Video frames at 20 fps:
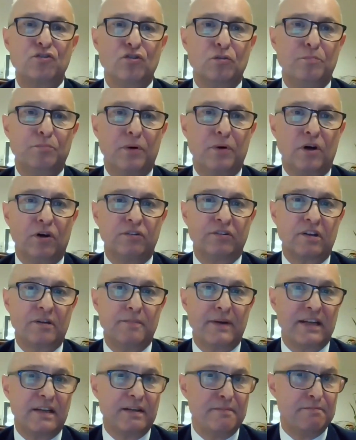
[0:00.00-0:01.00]

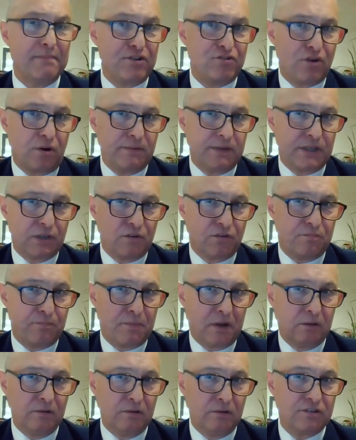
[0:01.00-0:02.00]
supported by the majority of
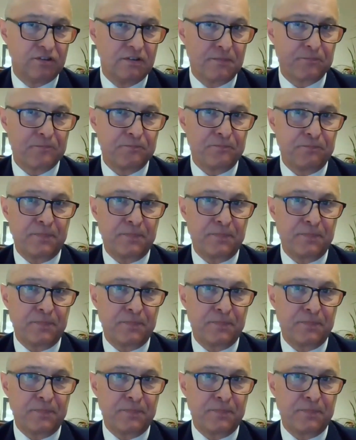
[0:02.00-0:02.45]
Poles,